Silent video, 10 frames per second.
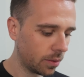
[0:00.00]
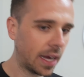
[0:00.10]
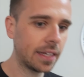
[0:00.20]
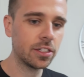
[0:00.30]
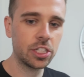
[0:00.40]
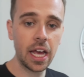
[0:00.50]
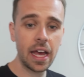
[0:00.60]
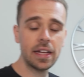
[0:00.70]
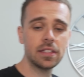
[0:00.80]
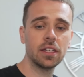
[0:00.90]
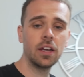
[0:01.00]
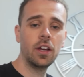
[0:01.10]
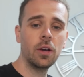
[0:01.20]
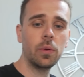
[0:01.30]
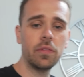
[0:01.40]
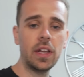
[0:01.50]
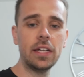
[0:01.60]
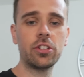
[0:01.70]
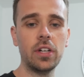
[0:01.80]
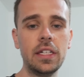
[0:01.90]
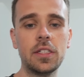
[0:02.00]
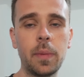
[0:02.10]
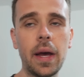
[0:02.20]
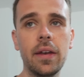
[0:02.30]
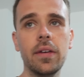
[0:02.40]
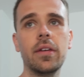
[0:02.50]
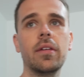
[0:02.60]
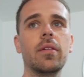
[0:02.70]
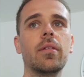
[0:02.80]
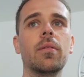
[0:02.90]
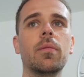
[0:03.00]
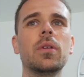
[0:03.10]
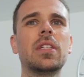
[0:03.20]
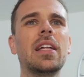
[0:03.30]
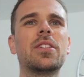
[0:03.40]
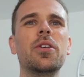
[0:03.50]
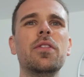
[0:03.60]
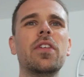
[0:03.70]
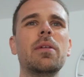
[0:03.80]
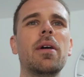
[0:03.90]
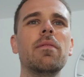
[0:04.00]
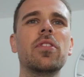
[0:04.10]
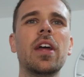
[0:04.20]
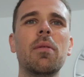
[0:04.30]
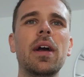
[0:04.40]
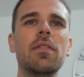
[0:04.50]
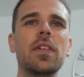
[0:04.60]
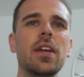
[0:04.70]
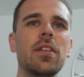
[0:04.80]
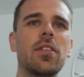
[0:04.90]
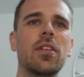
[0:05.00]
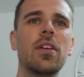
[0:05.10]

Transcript: and chairs. We've literally spent, what was that, 2-3 months now waiting for this?